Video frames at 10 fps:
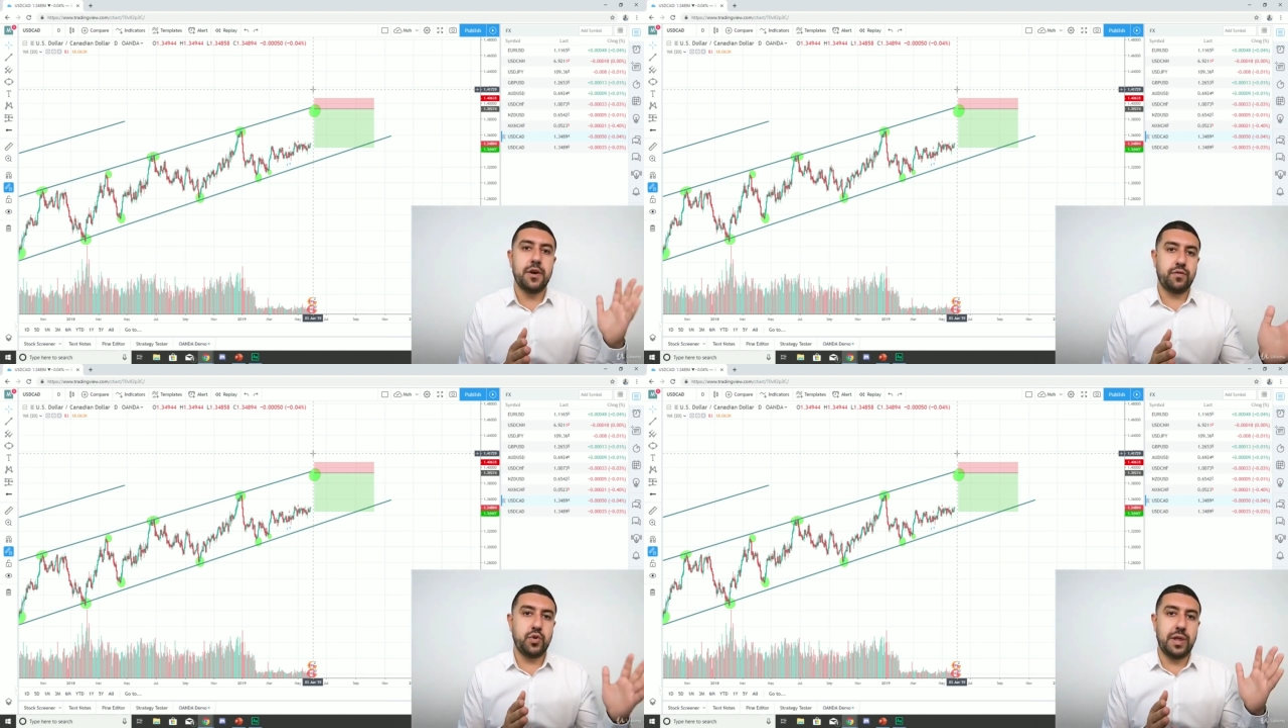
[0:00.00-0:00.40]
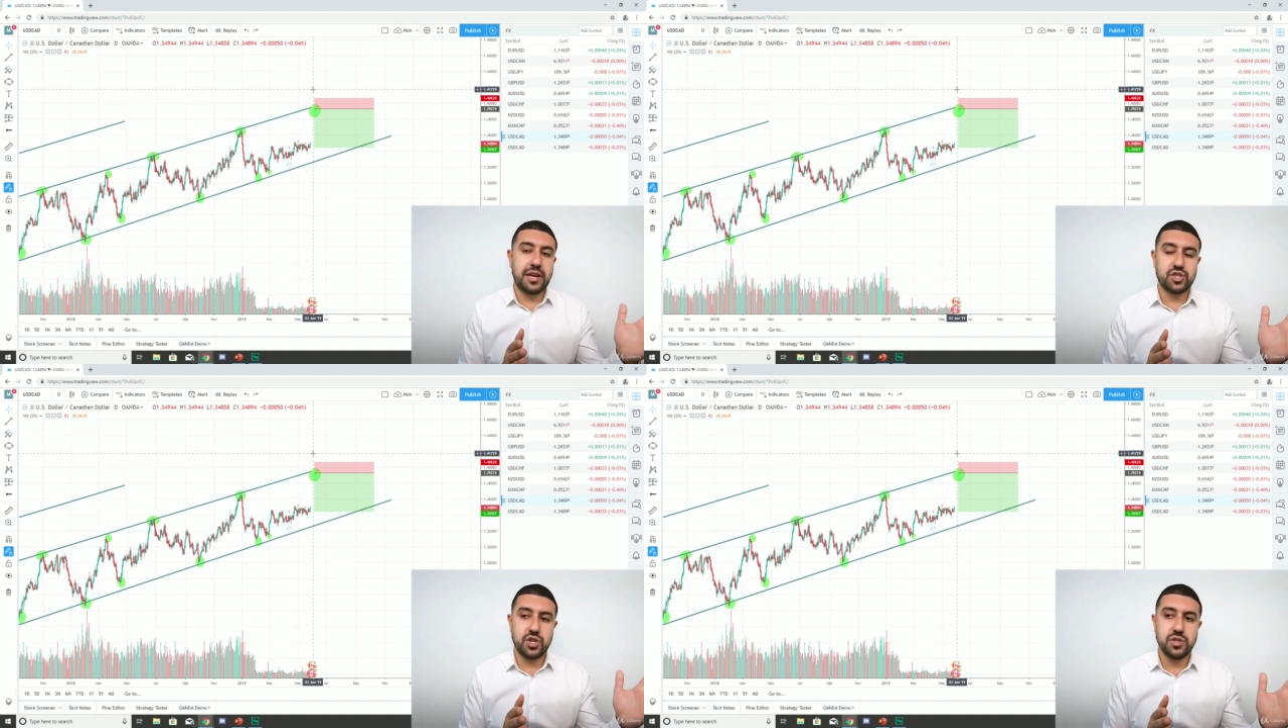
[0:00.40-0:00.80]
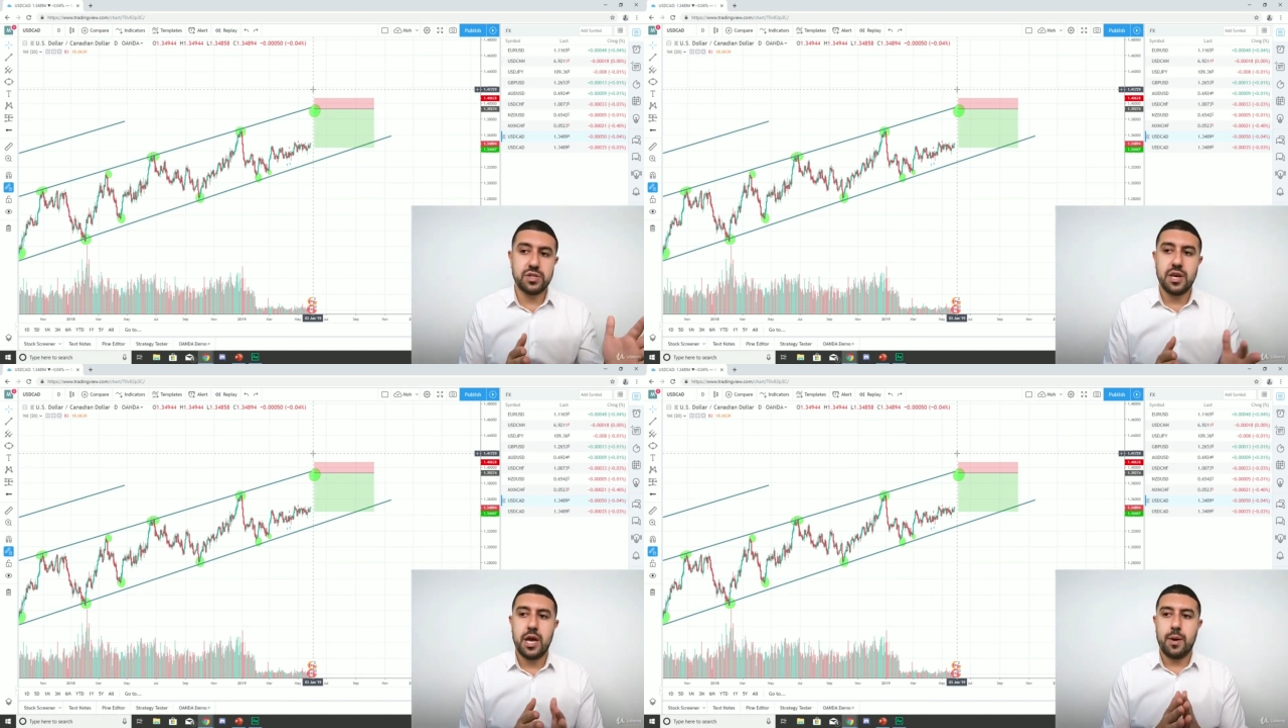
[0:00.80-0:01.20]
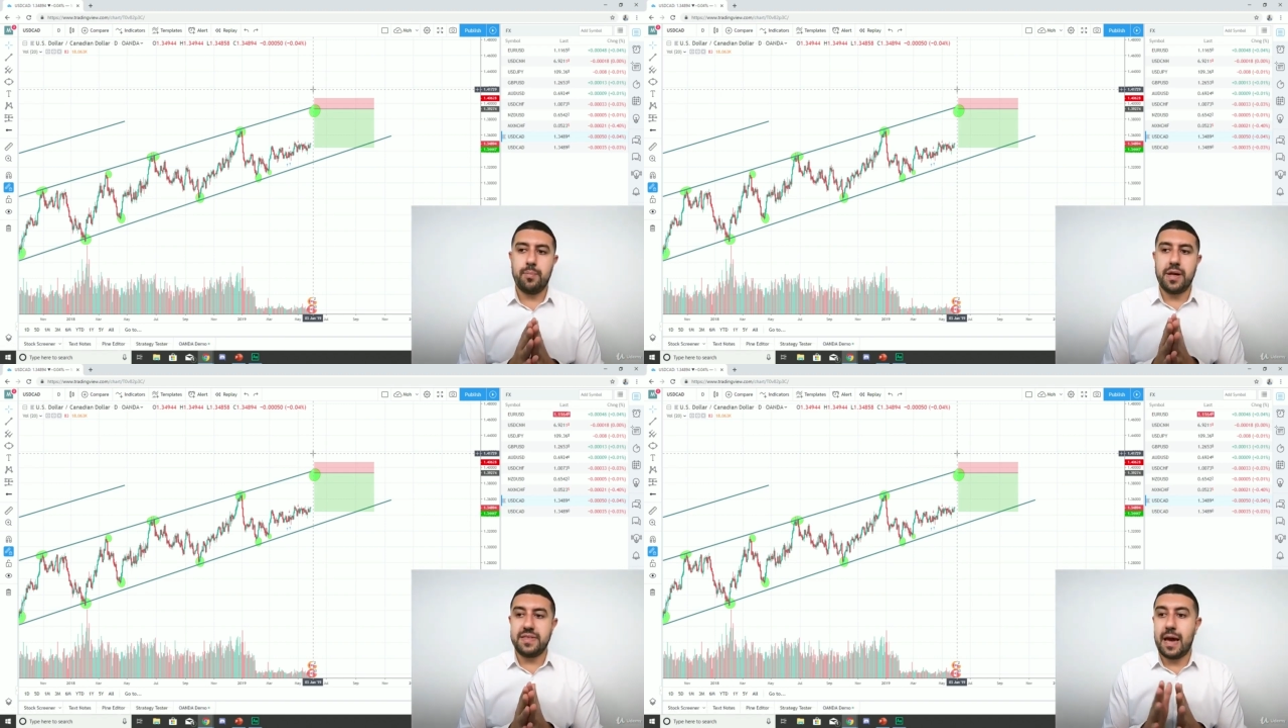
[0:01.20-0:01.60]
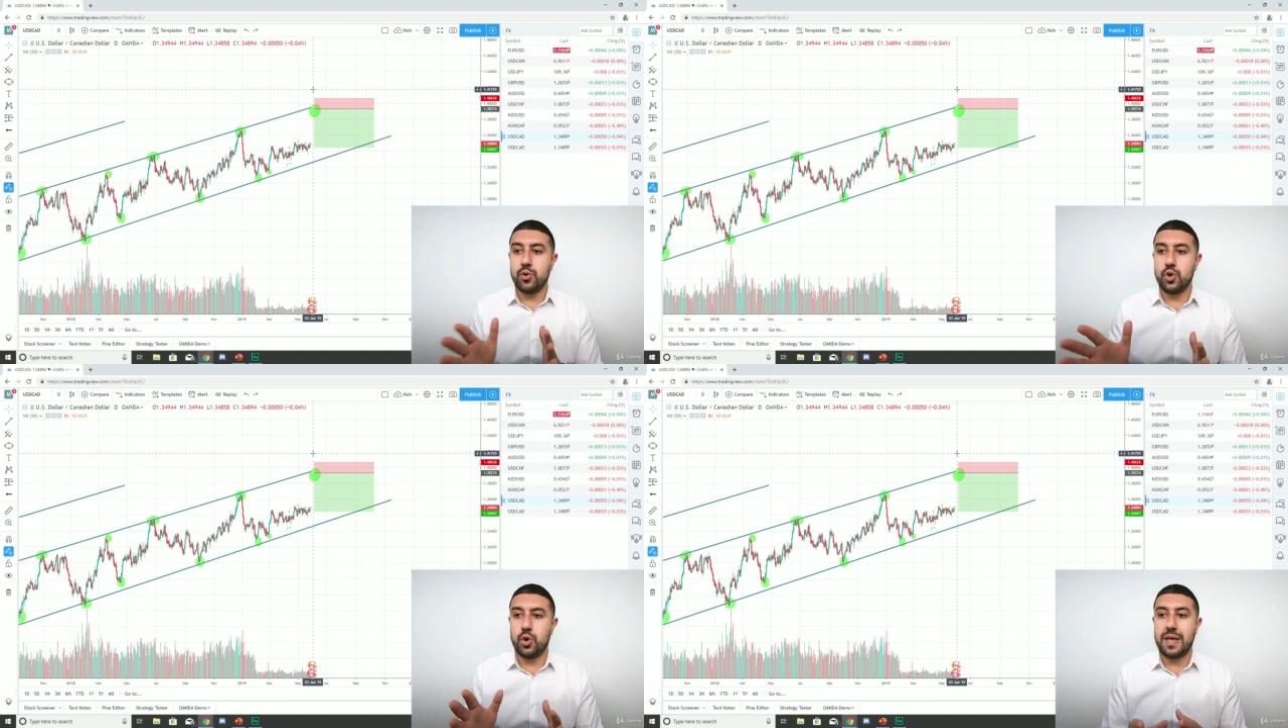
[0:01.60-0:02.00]
few lectures, but now
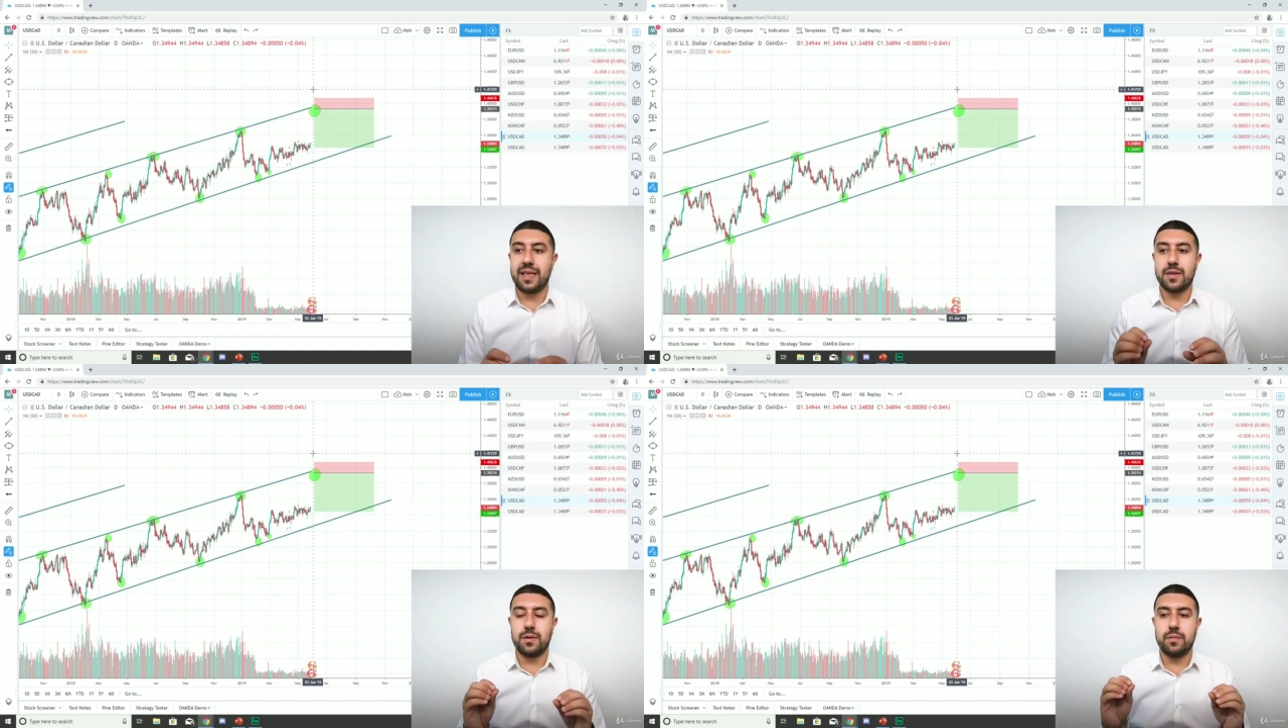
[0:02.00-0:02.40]
you know that